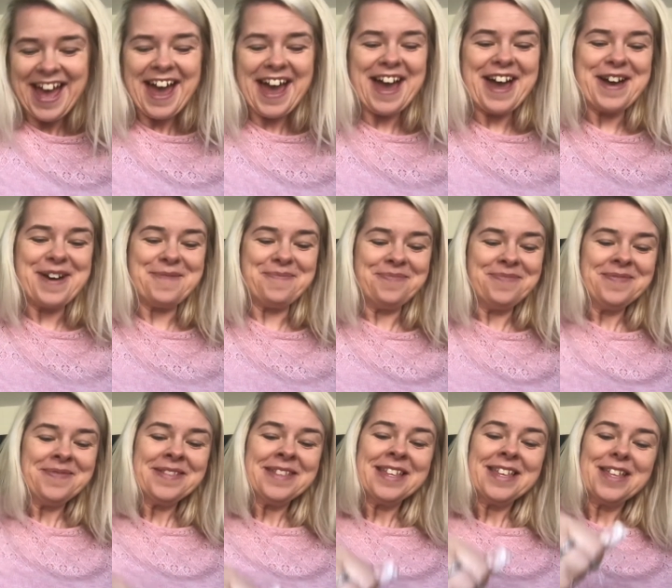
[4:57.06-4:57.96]
around.
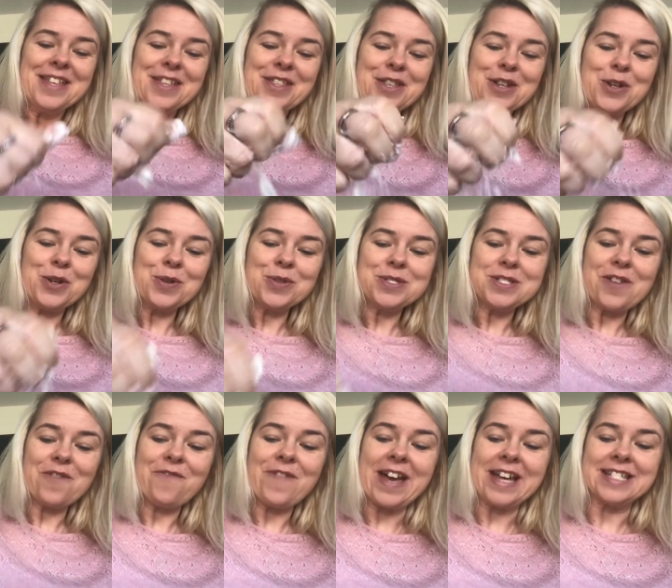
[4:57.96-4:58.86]
the cause and
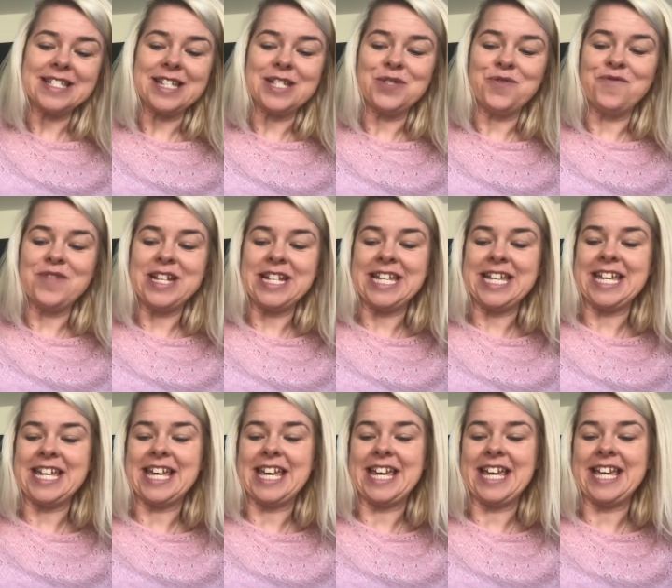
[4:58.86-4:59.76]
effect is
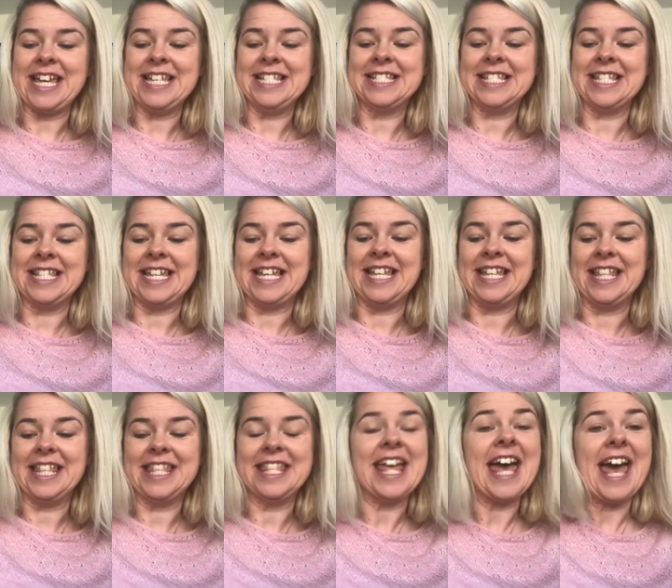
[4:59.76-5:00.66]
really
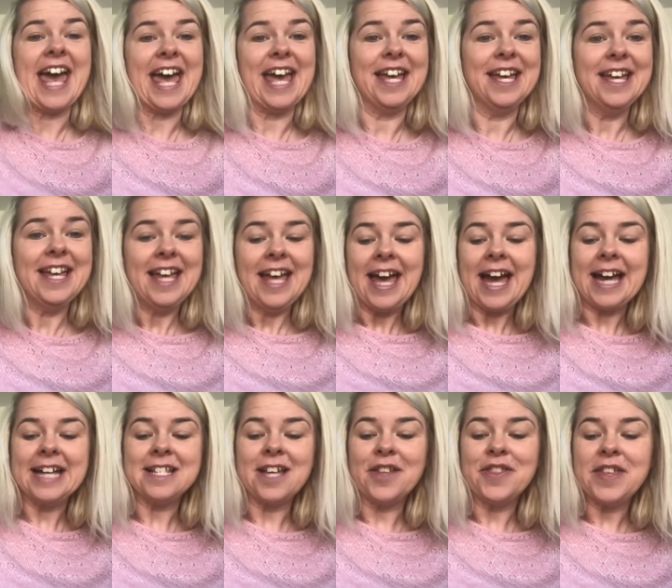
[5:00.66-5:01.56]
easily there.
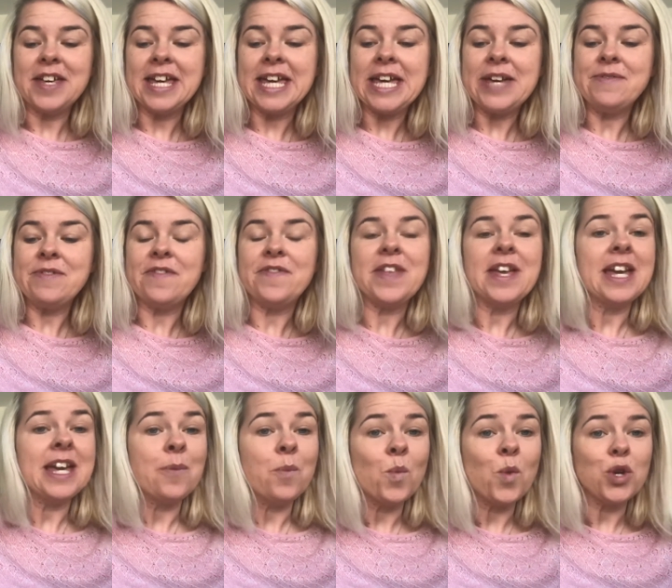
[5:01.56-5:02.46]
And I think even if they
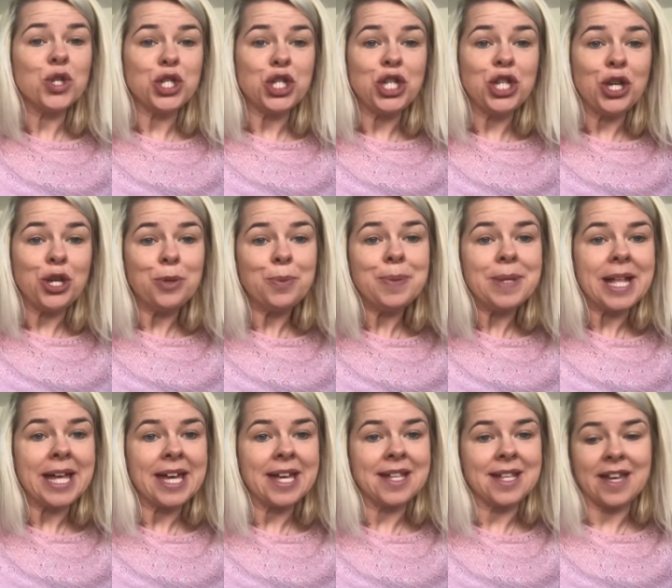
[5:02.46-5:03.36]
can watch you
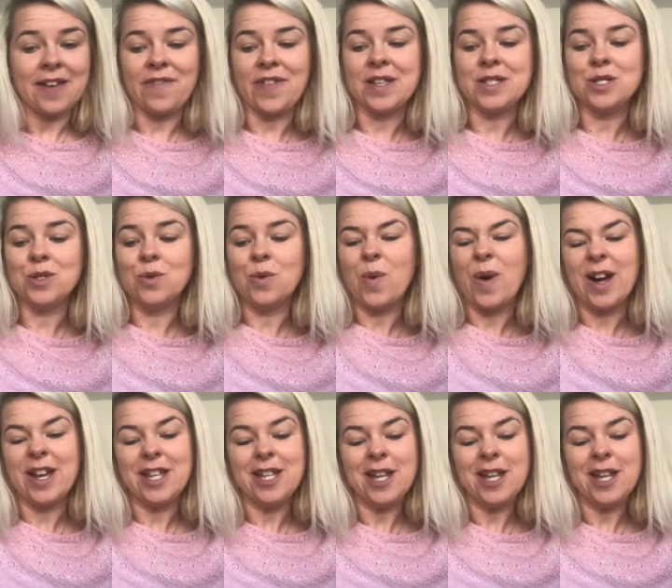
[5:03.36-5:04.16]
play in it, if they're still quite